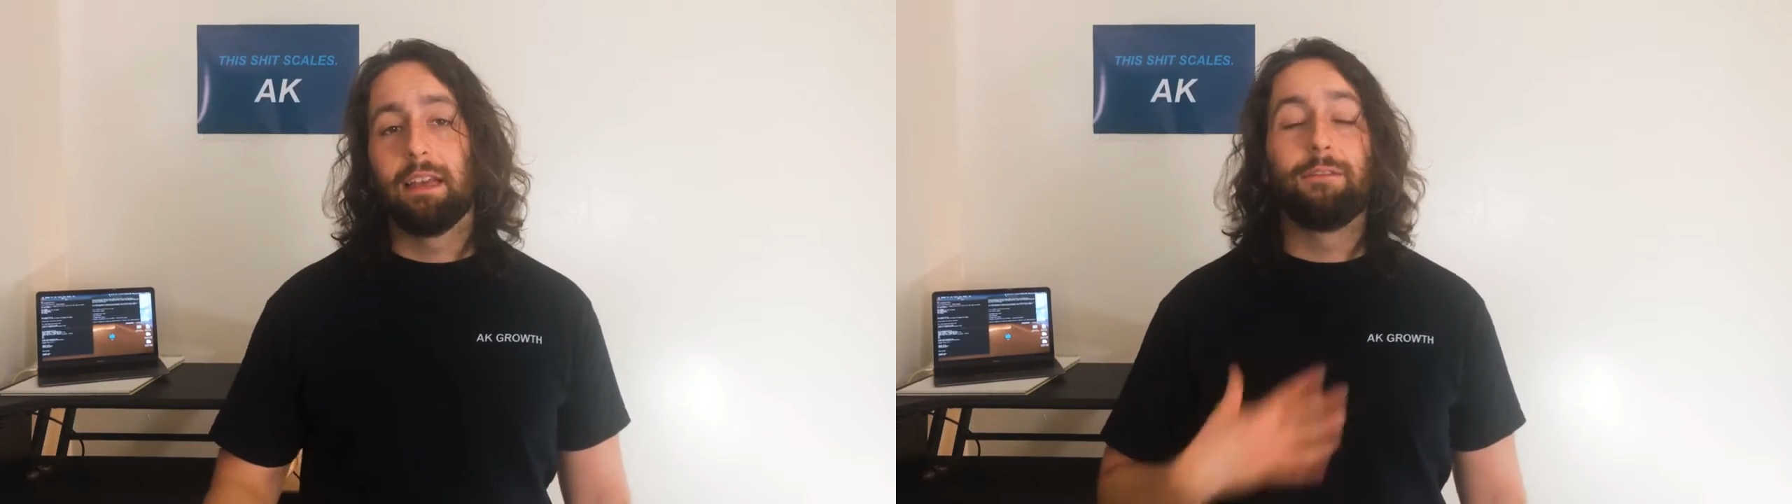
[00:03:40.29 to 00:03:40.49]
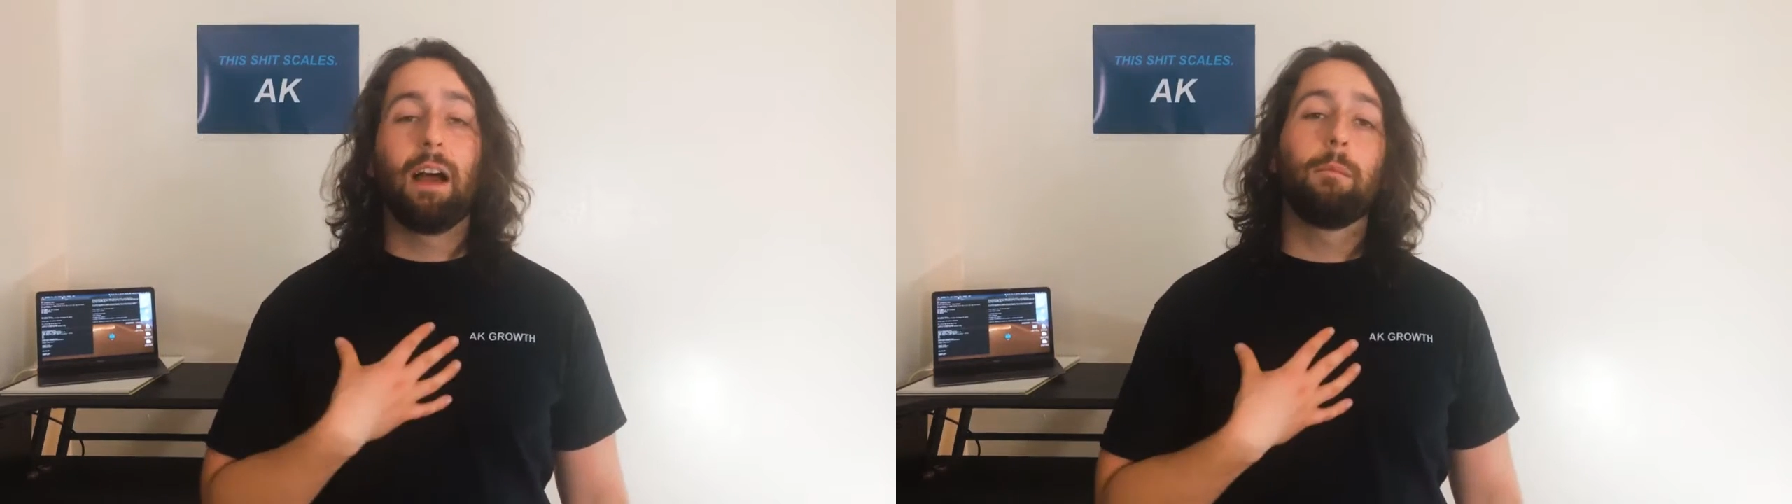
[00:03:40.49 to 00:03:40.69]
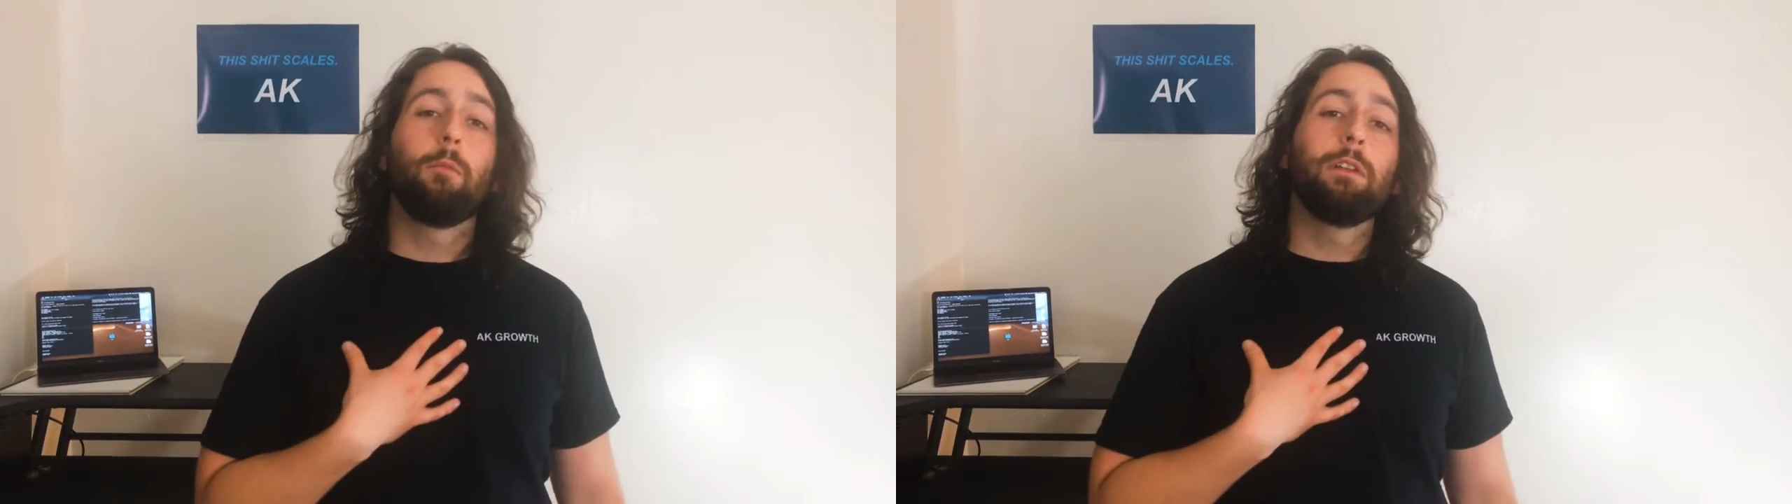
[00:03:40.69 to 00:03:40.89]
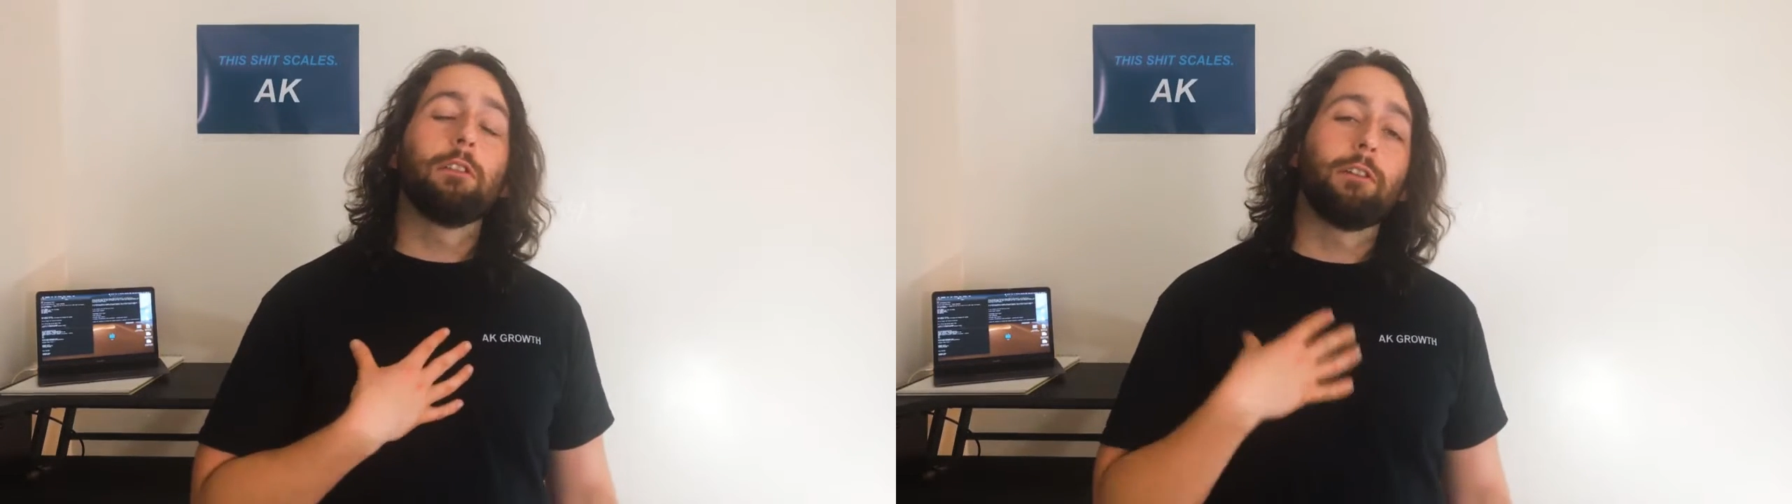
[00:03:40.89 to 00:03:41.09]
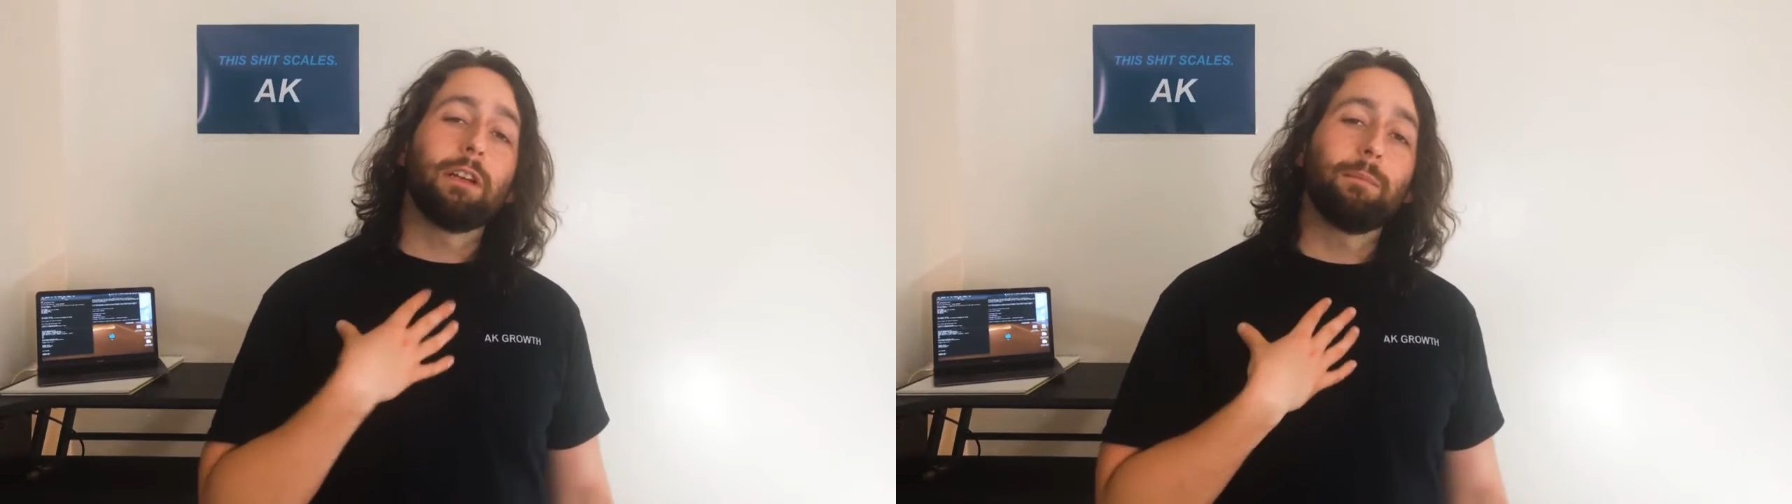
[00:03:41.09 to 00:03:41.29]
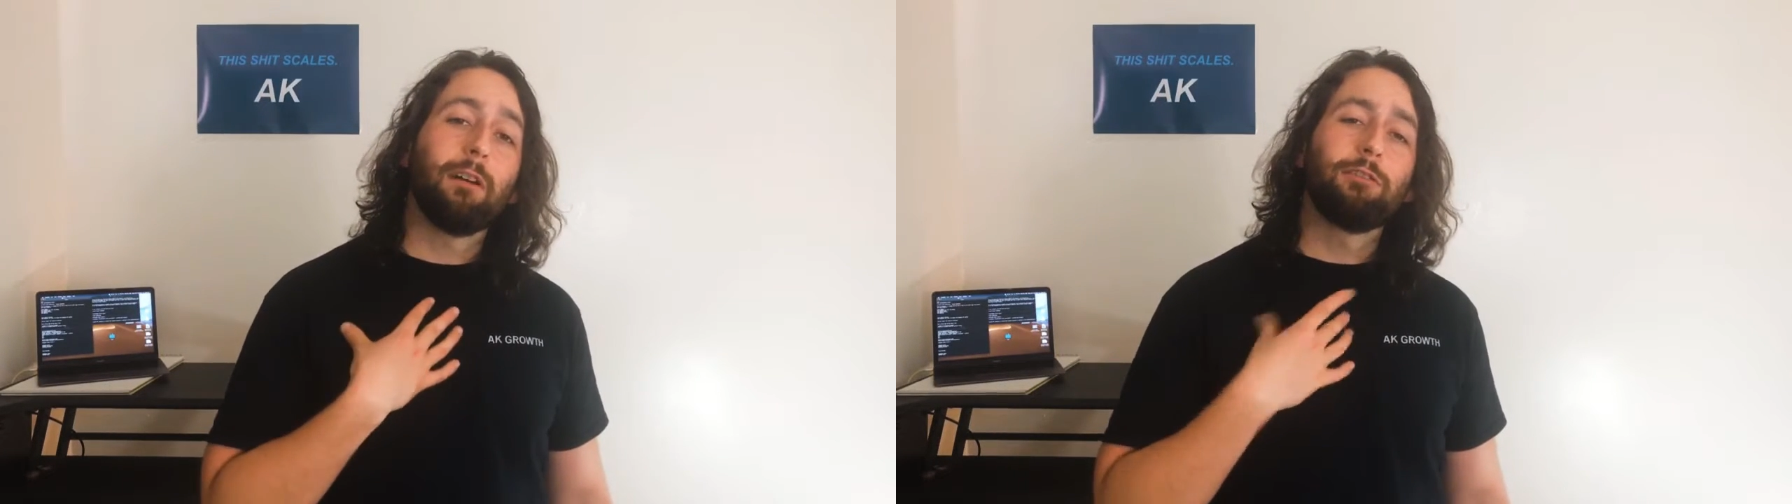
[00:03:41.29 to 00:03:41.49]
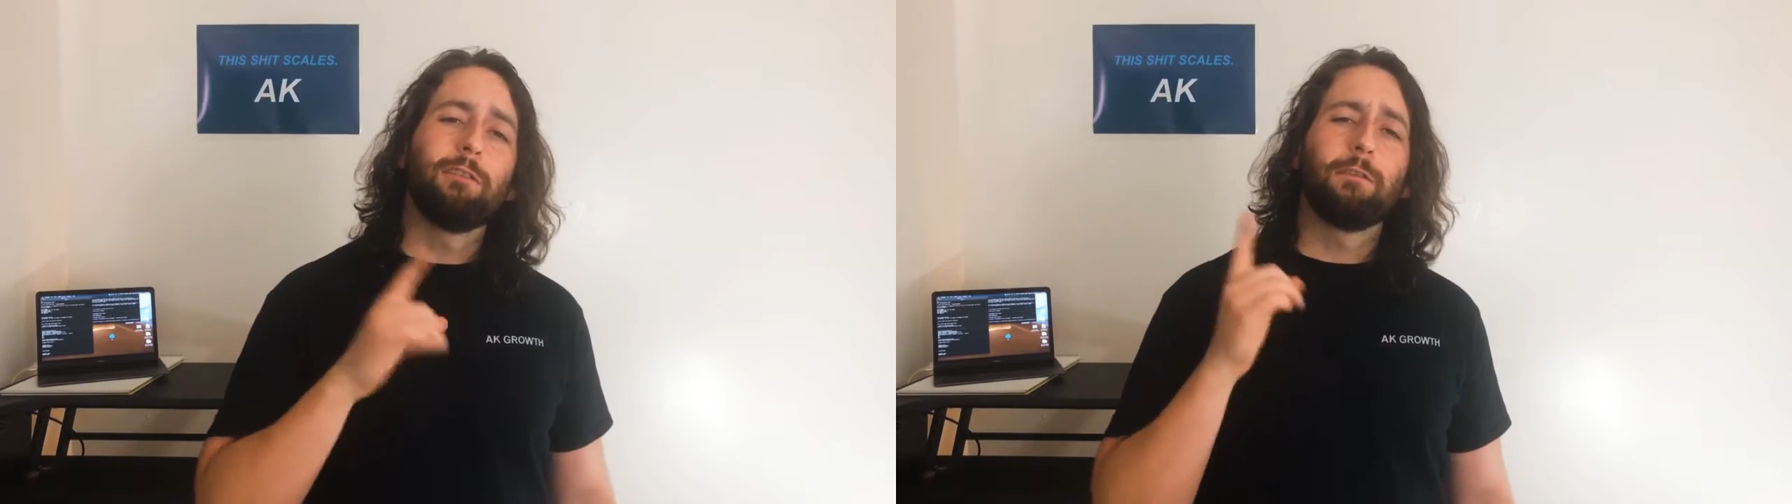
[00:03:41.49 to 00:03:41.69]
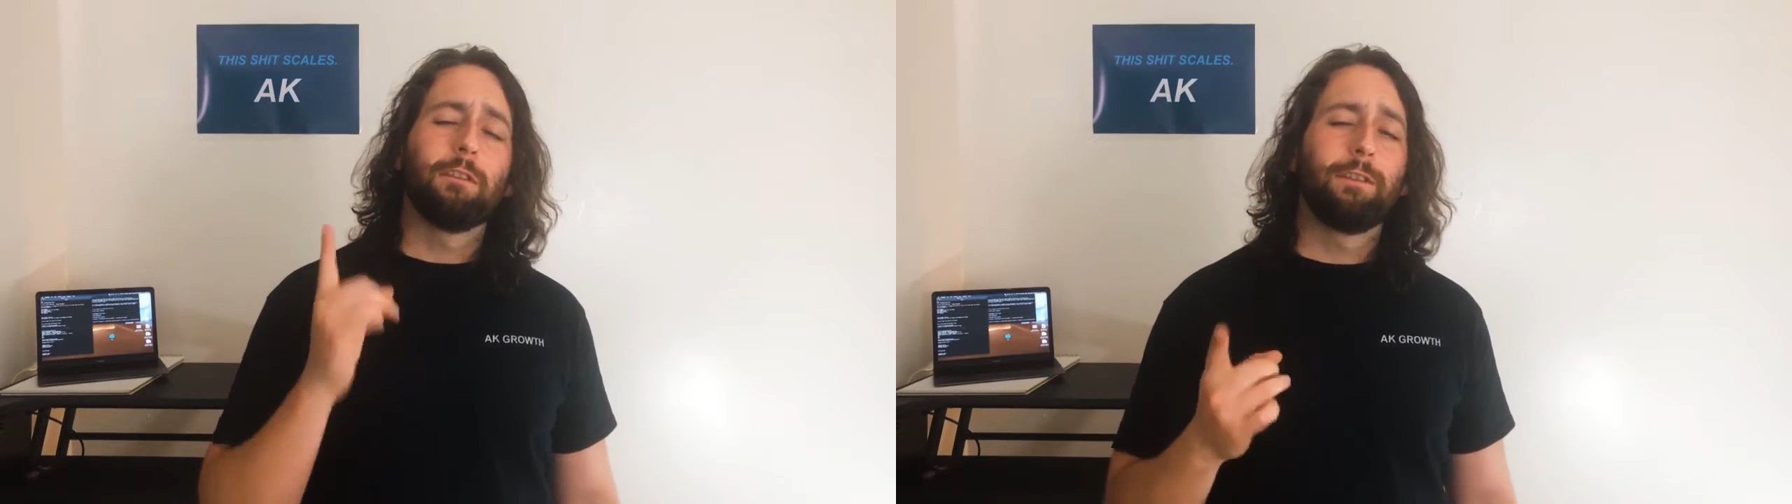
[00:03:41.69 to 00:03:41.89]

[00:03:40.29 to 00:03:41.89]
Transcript: If I'm only learning about you for